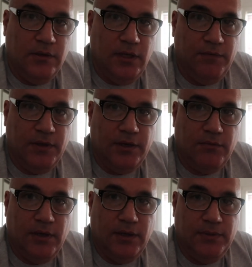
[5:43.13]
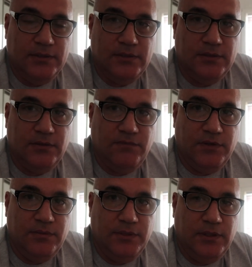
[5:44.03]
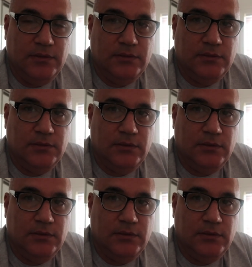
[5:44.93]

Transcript: going to run a business in the Philippines.